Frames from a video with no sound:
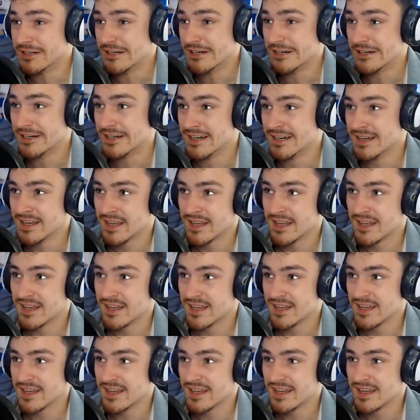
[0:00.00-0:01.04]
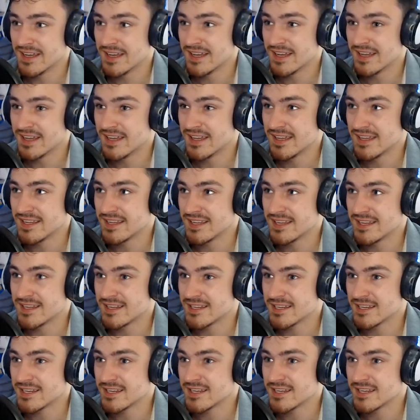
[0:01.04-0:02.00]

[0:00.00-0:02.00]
(no one is talking)